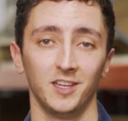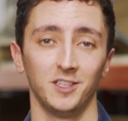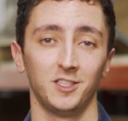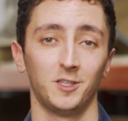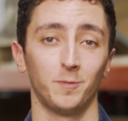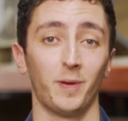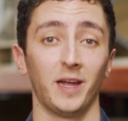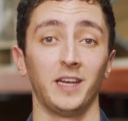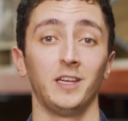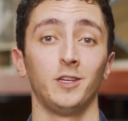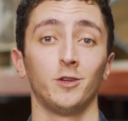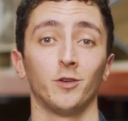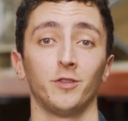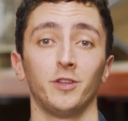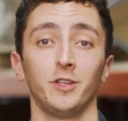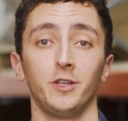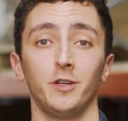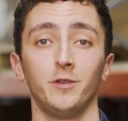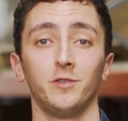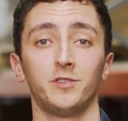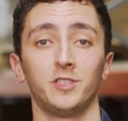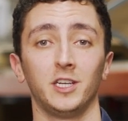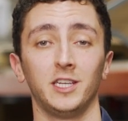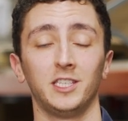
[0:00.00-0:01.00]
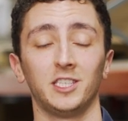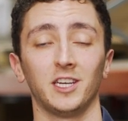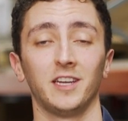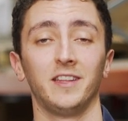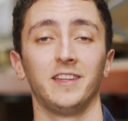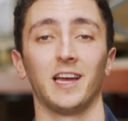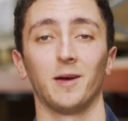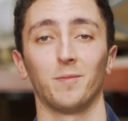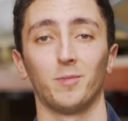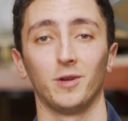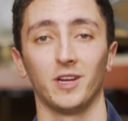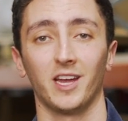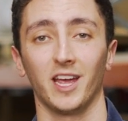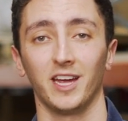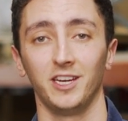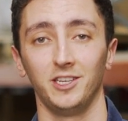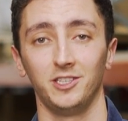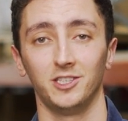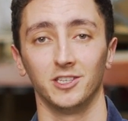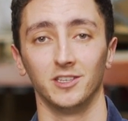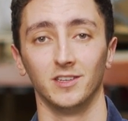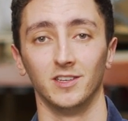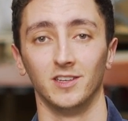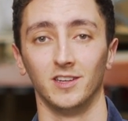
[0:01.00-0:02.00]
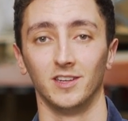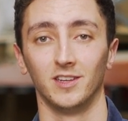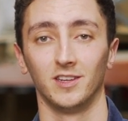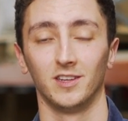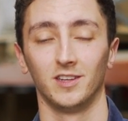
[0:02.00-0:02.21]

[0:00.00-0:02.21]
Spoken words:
depending on the usage and the application.